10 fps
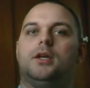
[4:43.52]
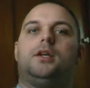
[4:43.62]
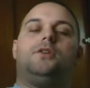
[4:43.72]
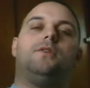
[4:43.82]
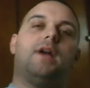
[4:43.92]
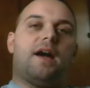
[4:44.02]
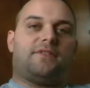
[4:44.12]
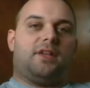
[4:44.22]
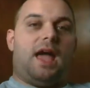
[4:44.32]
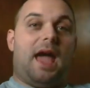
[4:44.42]
you have
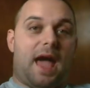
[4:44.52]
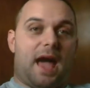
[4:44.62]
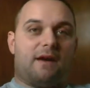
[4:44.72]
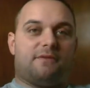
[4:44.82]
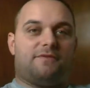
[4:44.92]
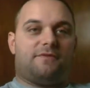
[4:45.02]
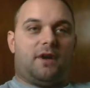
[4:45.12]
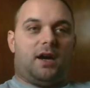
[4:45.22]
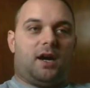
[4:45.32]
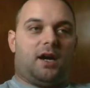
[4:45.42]
to have
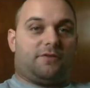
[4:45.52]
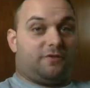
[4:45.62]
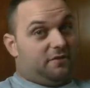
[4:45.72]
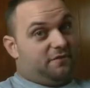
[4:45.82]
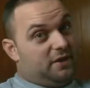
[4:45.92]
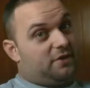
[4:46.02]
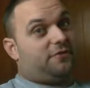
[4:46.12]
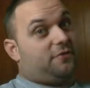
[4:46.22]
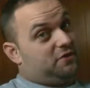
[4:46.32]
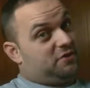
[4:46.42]
a front fender
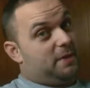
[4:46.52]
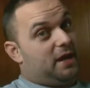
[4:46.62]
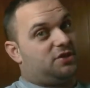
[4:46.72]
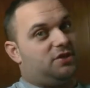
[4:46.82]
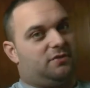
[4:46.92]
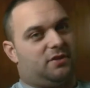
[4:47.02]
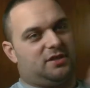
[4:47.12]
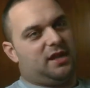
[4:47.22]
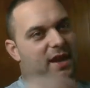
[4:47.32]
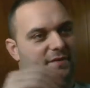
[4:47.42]
for inspection, because
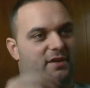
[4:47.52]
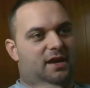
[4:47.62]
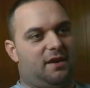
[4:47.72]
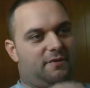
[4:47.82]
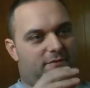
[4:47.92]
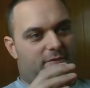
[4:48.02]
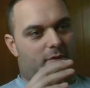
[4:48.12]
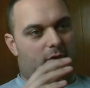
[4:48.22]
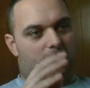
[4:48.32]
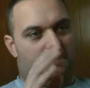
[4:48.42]
they have to have
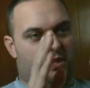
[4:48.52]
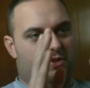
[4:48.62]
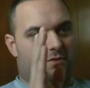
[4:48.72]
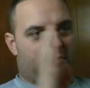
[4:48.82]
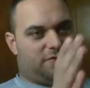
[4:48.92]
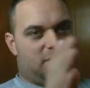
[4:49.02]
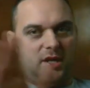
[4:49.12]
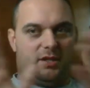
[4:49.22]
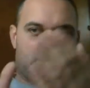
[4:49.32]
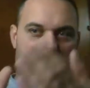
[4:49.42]
a picture of the
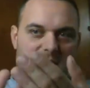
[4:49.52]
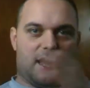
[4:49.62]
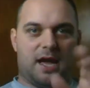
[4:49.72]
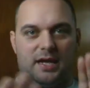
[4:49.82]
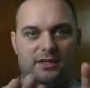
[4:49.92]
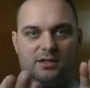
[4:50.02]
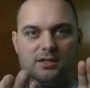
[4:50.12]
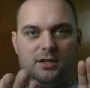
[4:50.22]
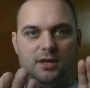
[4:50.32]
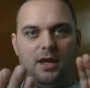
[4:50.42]
front, the
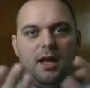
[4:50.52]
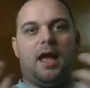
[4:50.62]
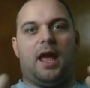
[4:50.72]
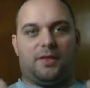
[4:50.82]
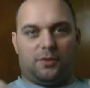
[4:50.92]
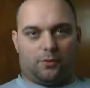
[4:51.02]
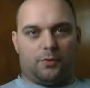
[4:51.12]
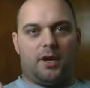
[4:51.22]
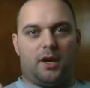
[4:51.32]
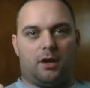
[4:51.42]
sides, and the
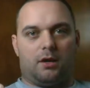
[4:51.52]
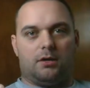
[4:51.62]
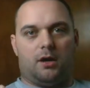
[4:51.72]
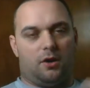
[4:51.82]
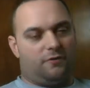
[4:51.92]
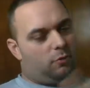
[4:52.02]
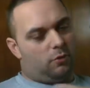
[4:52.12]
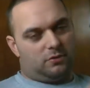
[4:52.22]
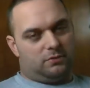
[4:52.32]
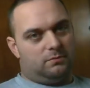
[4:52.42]
rear, all
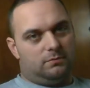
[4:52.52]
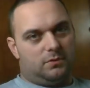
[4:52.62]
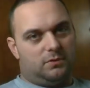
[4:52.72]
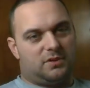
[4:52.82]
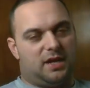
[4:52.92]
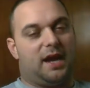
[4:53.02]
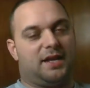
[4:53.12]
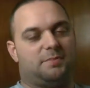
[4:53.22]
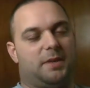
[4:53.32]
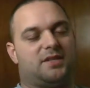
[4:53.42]
4
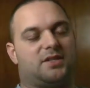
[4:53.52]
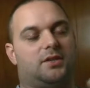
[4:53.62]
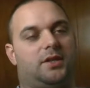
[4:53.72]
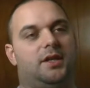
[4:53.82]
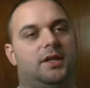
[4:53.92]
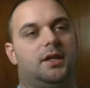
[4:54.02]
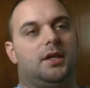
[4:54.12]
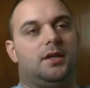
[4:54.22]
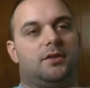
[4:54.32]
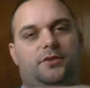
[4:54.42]
sides basically,
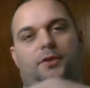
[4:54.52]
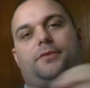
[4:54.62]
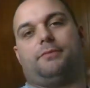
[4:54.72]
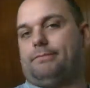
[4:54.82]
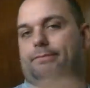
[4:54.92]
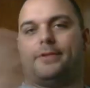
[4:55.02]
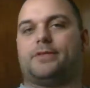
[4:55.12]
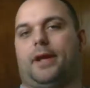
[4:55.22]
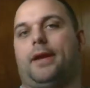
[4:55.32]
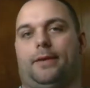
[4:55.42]
so the
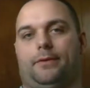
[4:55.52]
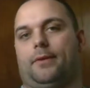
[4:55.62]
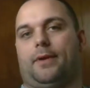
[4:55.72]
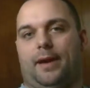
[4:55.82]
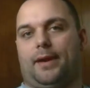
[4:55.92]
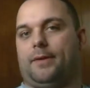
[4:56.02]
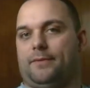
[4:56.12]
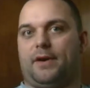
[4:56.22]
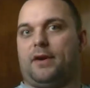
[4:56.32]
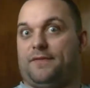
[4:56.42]
state can look at it and
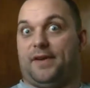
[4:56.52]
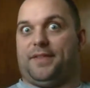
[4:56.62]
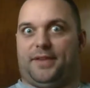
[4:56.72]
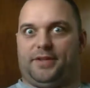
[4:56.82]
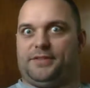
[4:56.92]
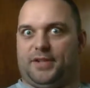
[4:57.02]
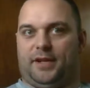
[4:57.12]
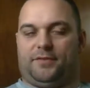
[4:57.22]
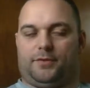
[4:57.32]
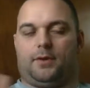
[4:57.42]
verify that it's
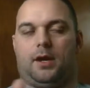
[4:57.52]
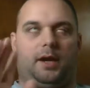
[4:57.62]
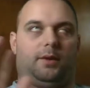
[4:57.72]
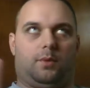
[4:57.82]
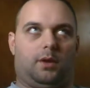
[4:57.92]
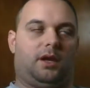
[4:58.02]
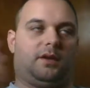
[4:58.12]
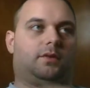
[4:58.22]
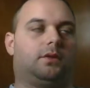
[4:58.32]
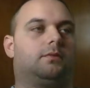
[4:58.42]
safe to ride,
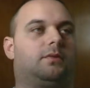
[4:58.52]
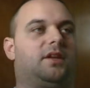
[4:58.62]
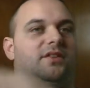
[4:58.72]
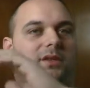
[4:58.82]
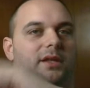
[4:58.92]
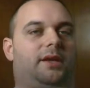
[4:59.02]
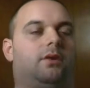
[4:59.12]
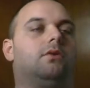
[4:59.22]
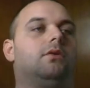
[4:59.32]
whatever, that it's legal.